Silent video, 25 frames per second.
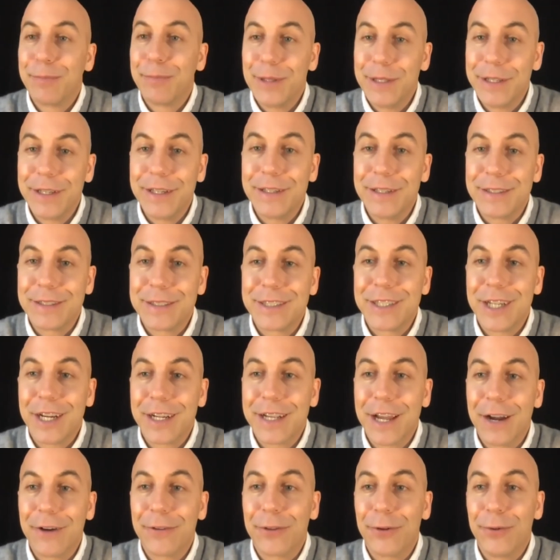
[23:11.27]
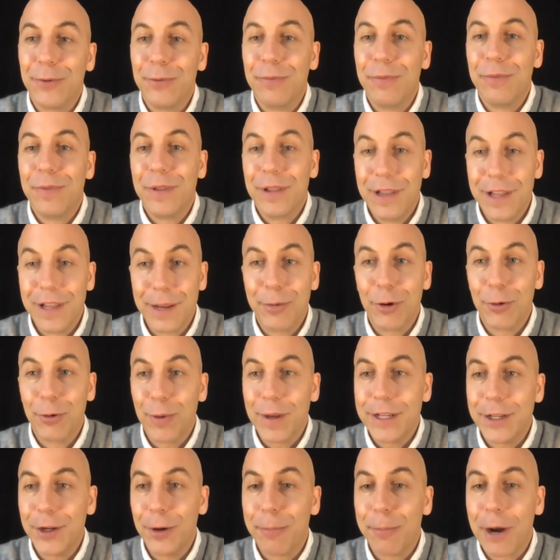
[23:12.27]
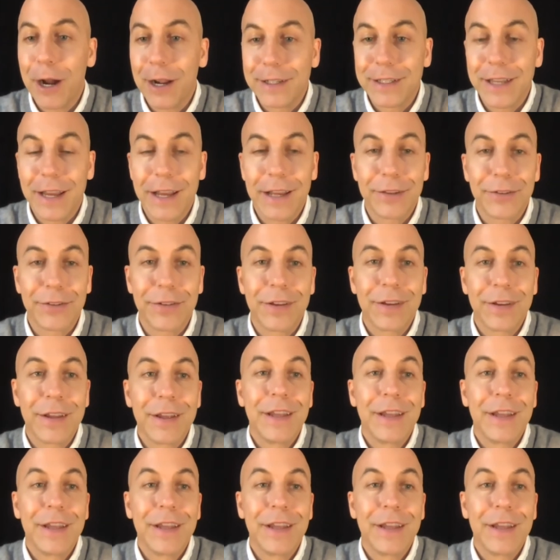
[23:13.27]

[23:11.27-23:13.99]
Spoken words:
please check out the Labor Radio Podcast